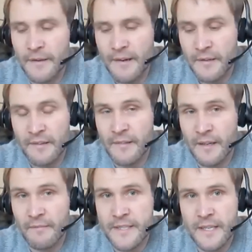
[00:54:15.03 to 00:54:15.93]
you're absolutely
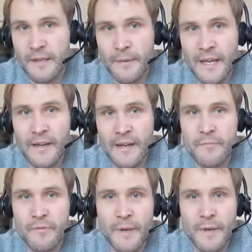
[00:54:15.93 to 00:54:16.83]
right, Richard. I mean, having
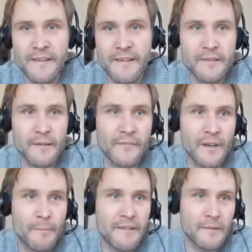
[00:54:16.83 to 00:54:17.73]
come from an international
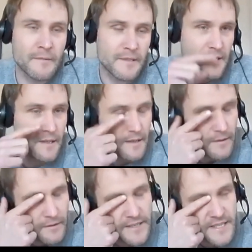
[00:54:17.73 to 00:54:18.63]
environmental
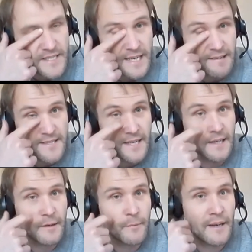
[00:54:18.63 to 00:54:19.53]
conservation
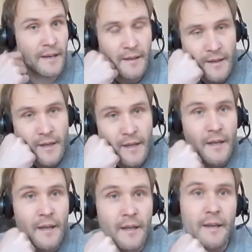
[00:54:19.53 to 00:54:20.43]
charity where,
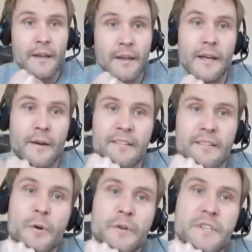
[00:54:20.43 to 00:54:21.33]
you know, our
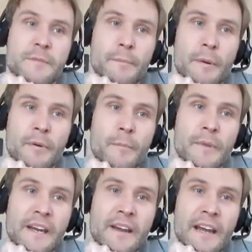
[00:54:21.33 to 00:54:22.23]
supporters might be
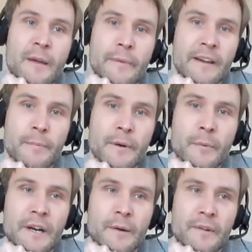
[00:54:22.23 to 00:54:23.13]
predominantly UK based, but
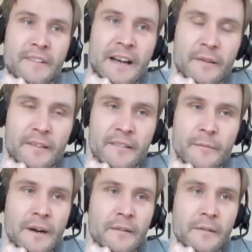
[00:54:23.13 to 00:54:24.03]
our work was thousands
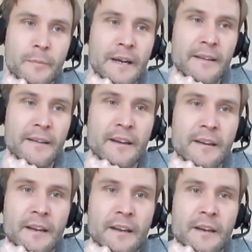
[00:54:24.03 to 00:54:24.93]
of miles away. So,
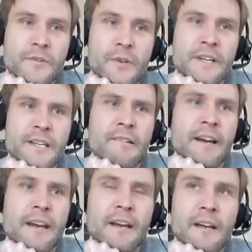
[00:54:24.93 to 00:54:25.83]
you know, you're trying to
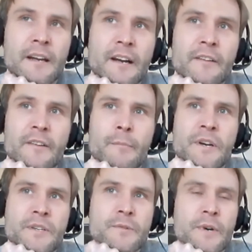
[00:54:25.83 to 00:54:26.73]
create a kind of
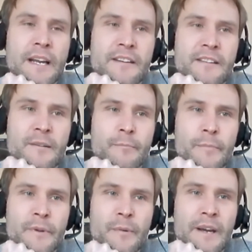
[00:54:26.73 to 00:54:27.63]
emotional
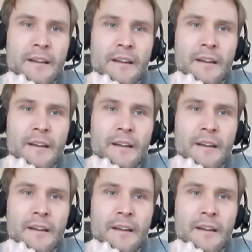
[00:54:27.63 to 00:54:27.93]
connection between,